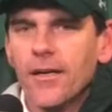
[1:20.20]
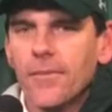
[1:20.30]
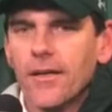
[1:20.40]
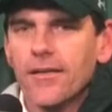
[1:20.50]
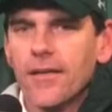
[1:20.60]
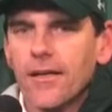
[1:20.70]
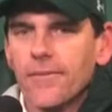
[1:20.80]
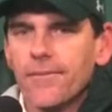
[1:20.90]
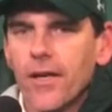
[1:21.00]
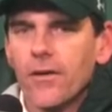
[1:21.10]
But uh,
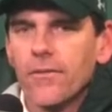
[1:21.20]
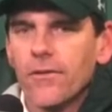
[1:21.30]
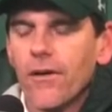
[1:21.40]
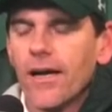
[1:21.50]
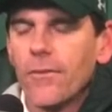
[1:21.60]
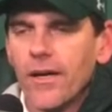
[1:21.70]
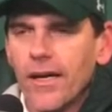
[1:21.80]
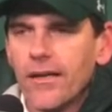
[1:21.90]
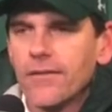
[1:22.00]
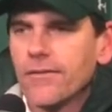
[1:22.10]
you know, great
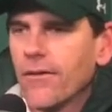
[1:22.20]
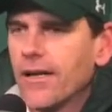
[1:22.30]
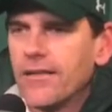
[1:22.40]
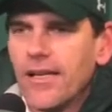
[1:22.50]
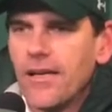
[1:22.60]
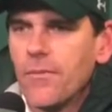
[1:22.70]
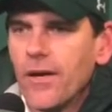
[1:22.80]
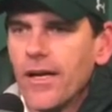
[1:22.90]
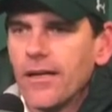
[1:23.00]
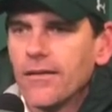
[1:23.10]
win, great team
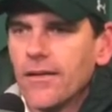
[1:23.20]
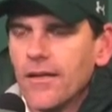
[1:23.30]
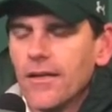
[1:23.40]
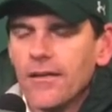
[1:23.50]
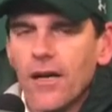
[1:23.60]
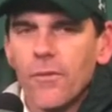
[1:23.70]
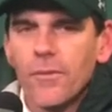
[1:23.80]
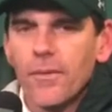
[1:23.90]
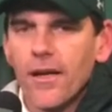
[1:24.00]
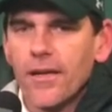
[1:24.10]
win. Thought we
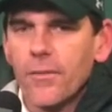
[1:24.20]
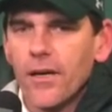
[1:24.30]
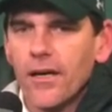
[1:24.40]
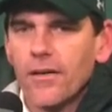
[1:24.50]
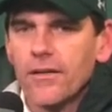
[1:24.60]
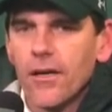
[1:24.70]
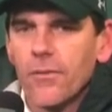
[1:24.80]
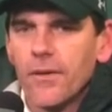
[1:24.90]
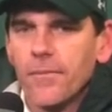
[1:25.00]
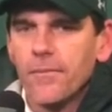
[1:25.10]
played well.
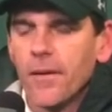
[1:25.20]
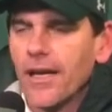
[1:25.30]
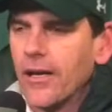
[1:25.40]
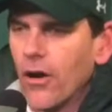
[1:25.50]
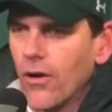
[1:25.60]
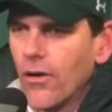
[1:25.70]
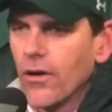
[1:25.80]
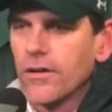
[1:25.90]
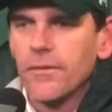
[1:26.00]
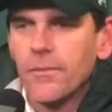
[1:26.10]
Thought we played
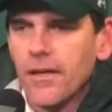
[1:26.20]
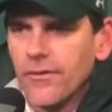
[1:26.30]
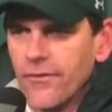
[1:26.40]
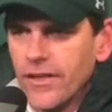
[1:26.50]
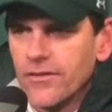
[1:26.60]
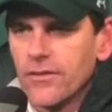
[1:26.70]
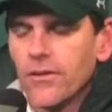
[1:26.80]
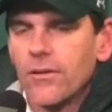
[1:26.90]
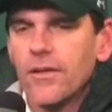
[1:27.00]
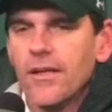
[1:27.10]
hard. We played
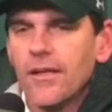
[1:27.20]
physical.